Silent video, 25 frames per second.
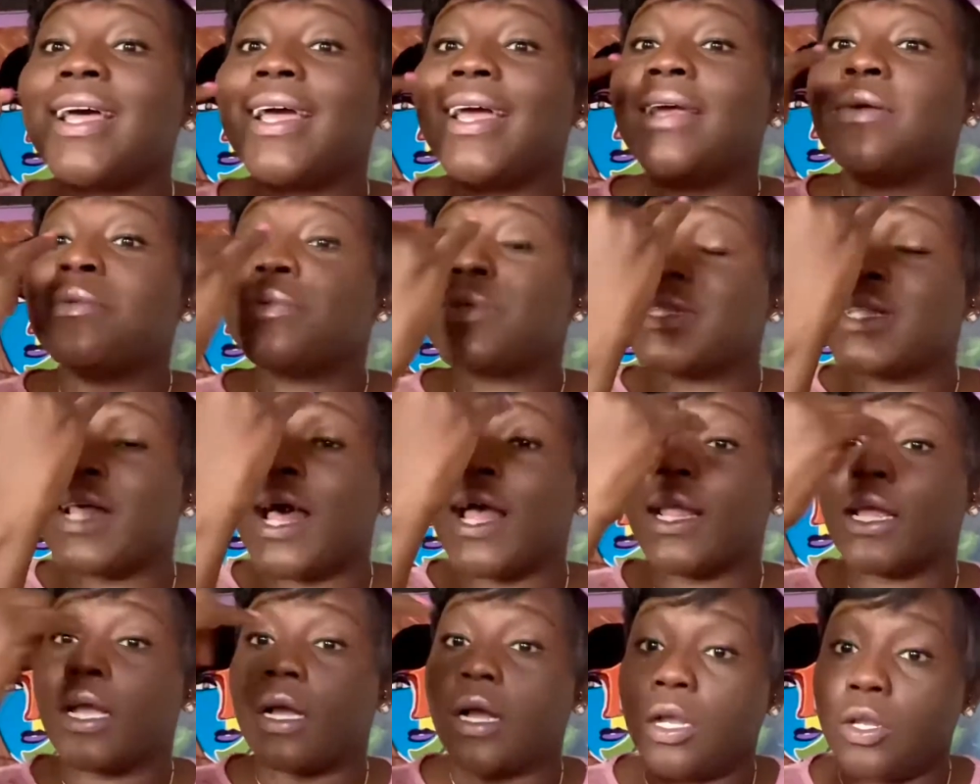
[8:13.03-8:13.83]

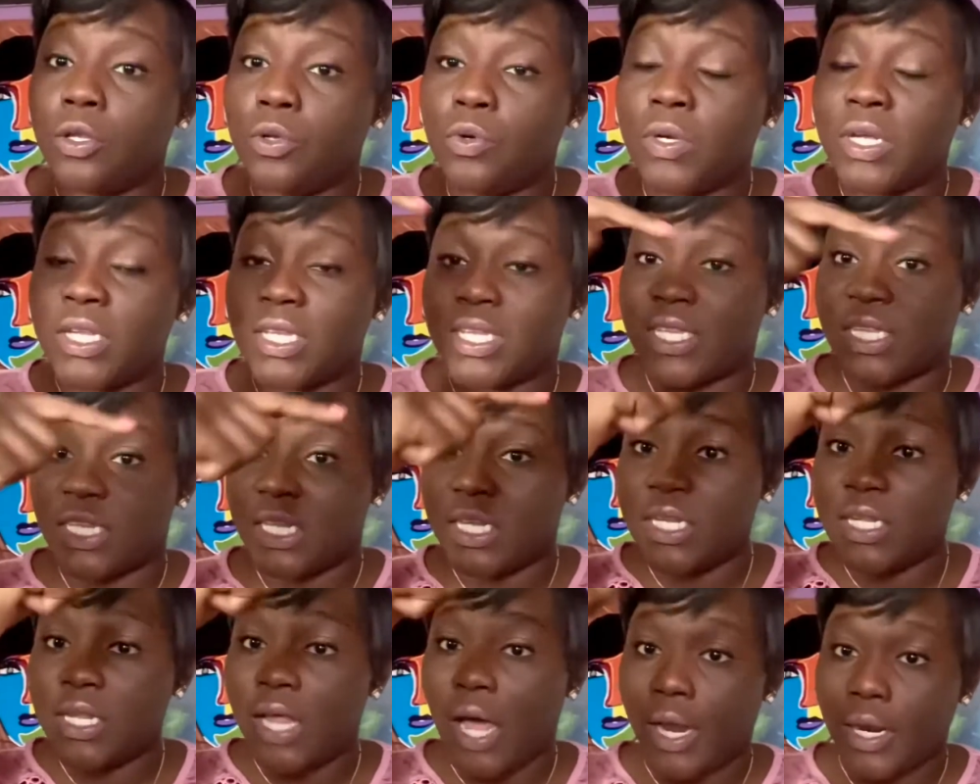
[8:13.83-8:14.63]
like you could see
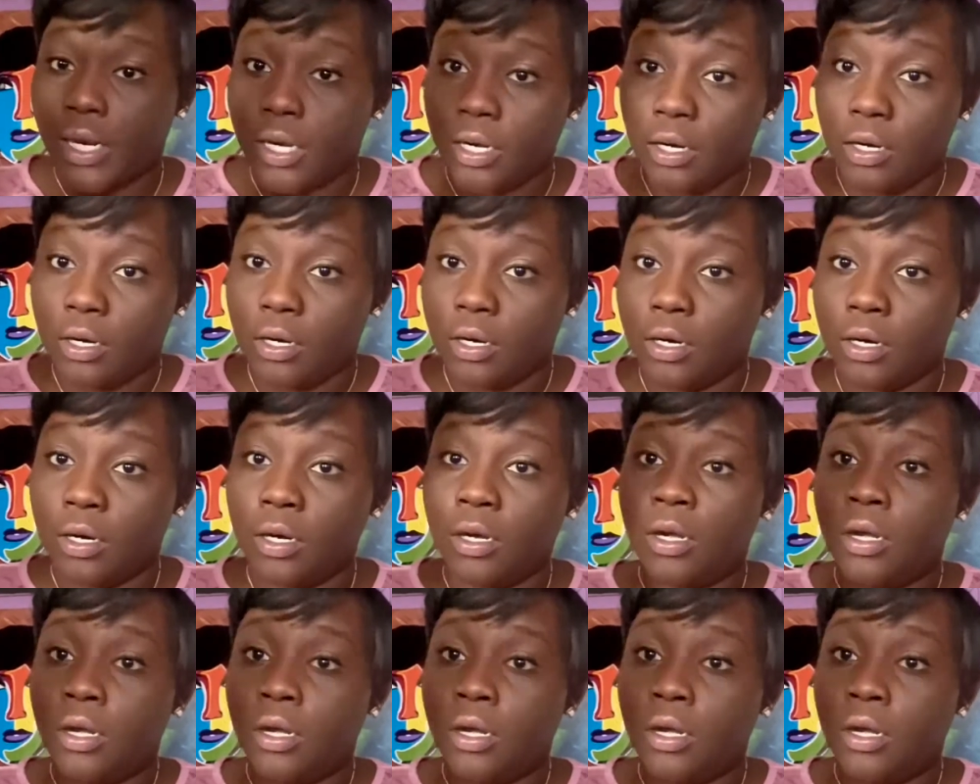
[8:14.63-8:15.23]
like a